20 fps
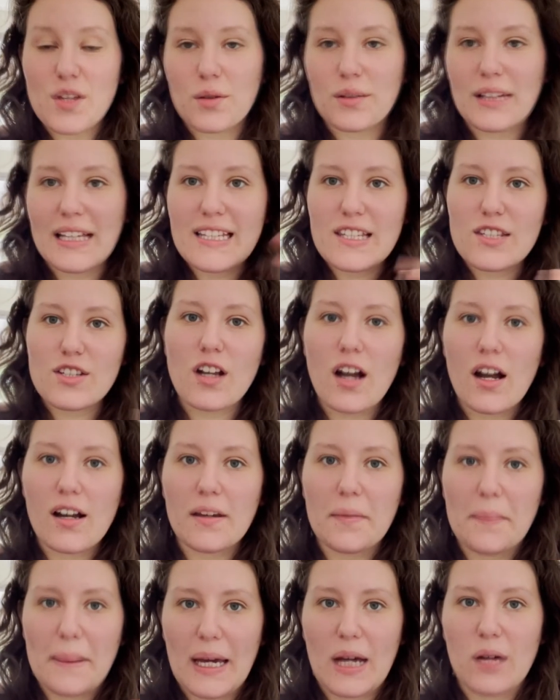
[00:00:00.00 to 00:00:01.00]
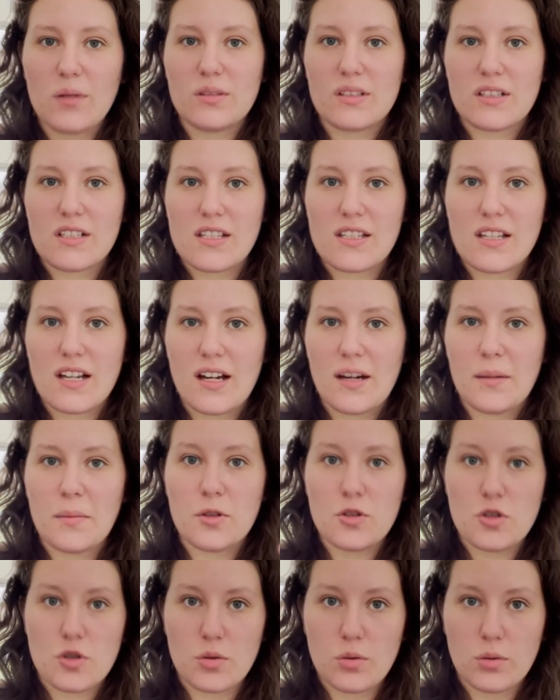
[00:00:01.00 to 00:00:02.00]
let's talk about
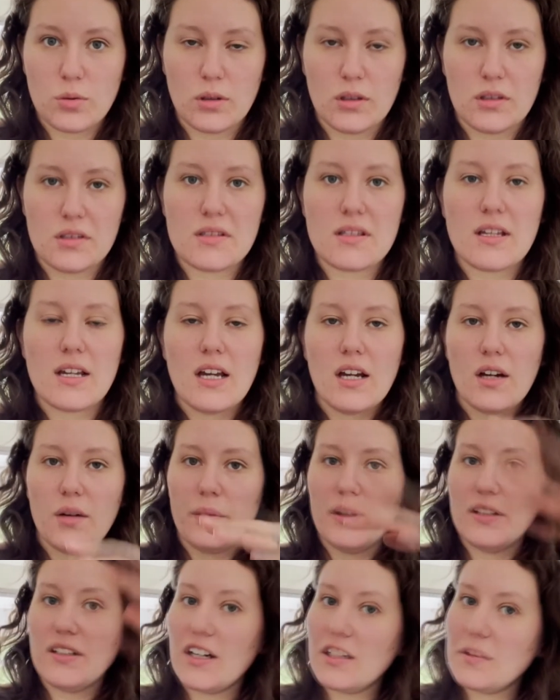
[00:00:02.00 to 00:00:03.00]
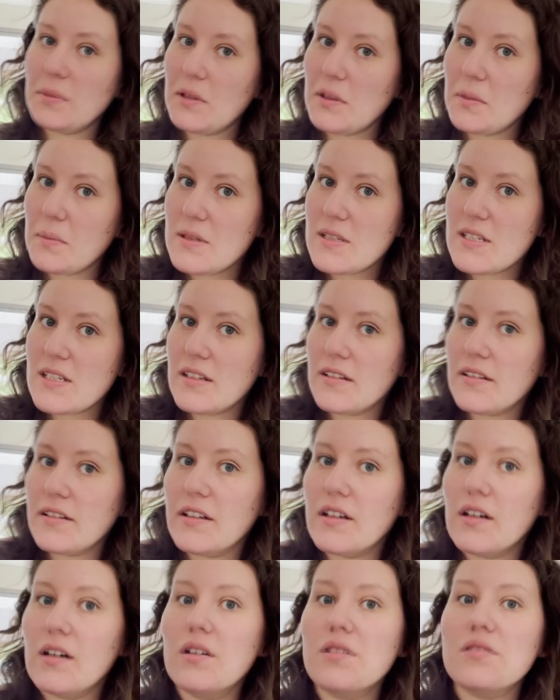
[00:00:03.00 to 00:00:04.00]
some tools. We talked about the
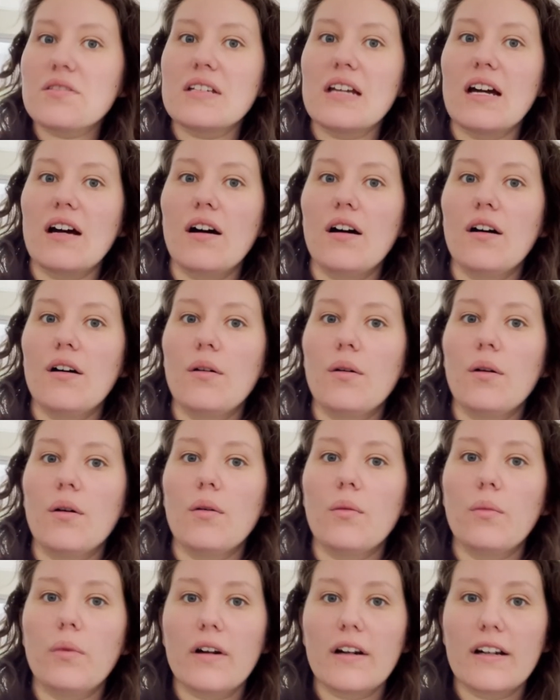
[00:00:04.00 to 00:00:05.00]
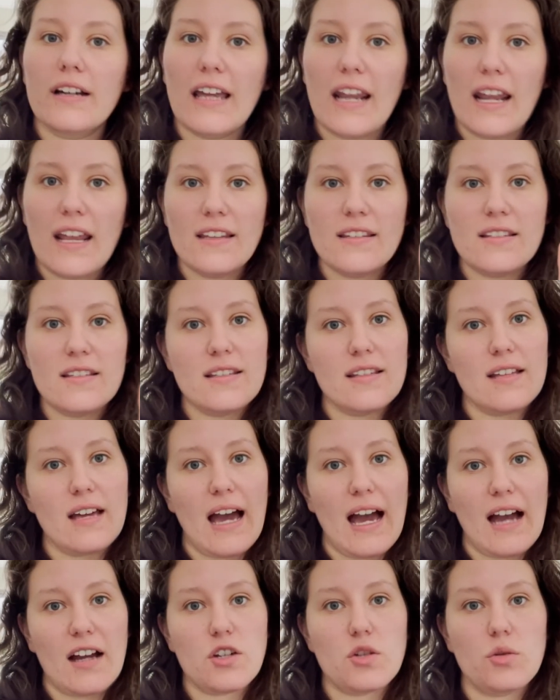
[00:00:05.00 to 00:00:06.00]
materials. Now we're getting to the
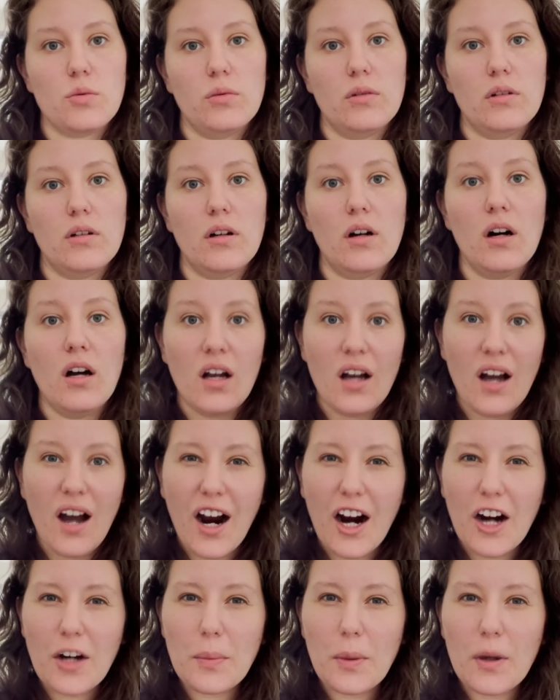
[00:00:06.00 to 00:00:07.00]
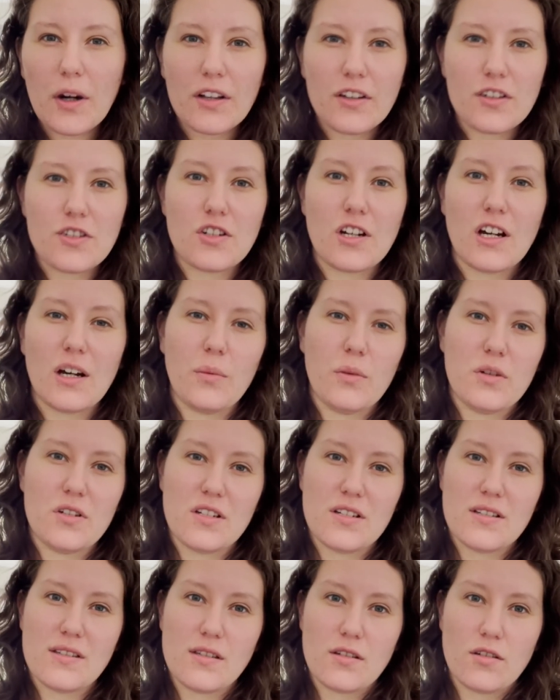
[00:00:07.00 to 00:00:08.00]
actual hard part of the job, which
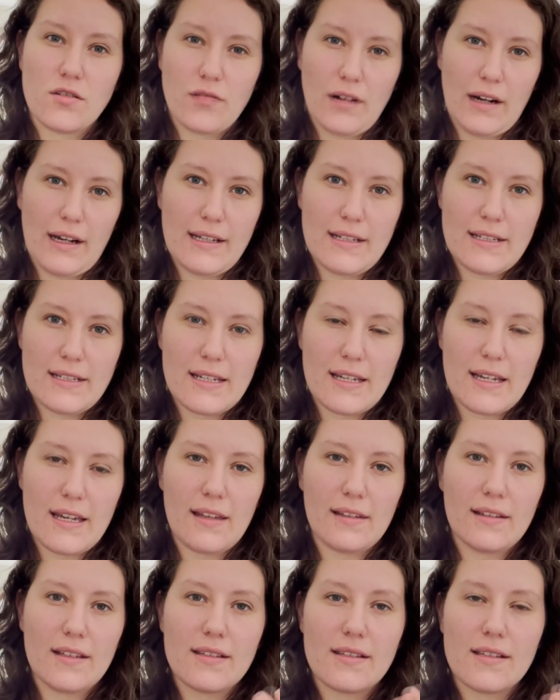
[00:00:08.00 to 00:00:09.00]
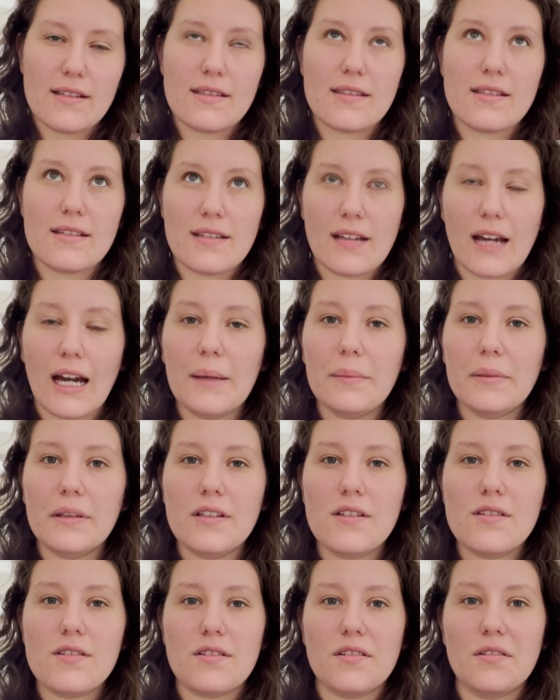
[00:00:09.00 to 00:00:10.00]
is the grinding. This is the time
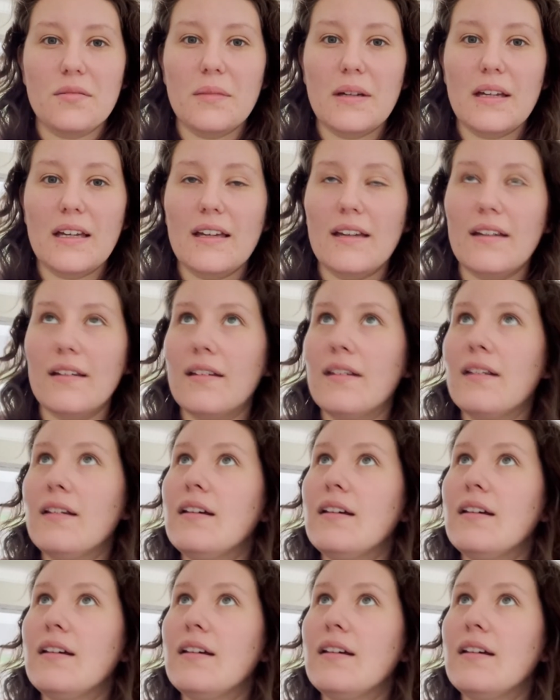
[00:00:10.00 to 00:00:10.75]
consuming.